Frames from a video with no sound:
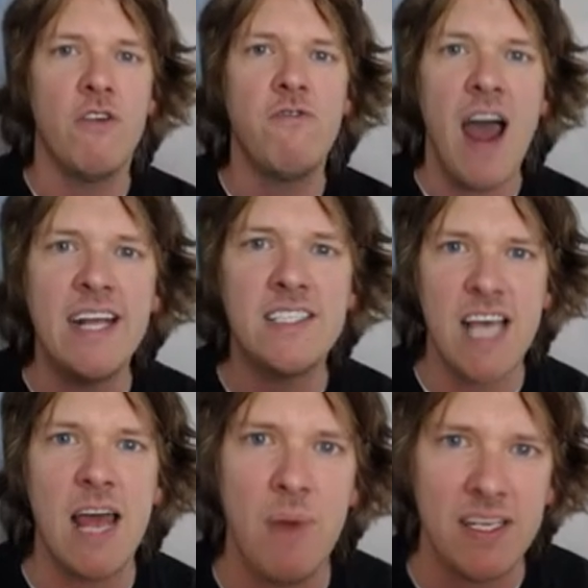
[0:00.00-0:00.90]
fighting
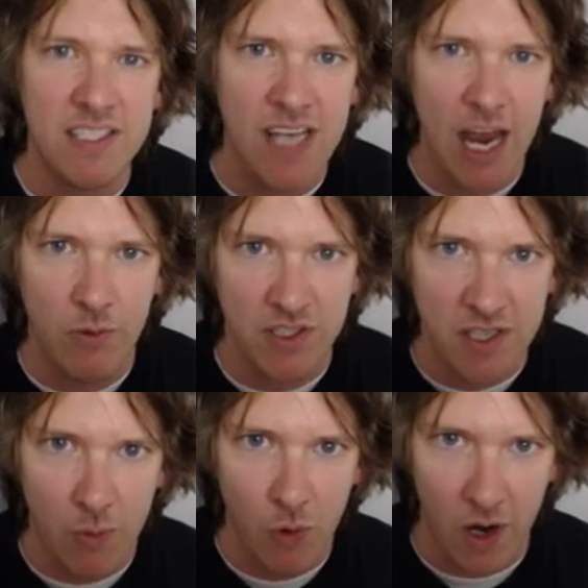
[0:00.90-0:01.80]
side by side with
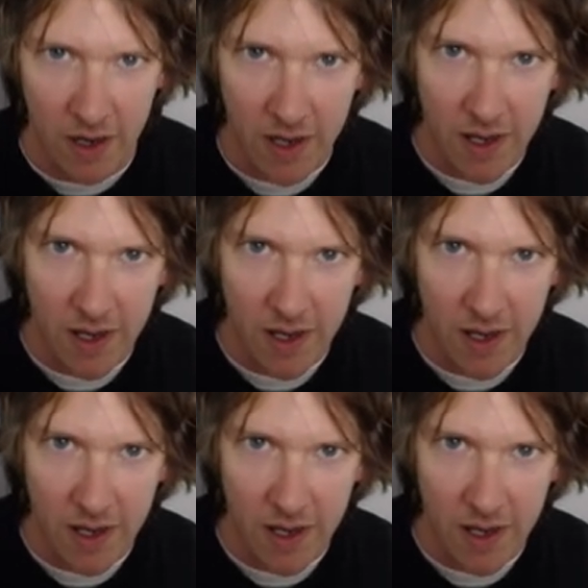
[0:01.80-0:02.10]
someone.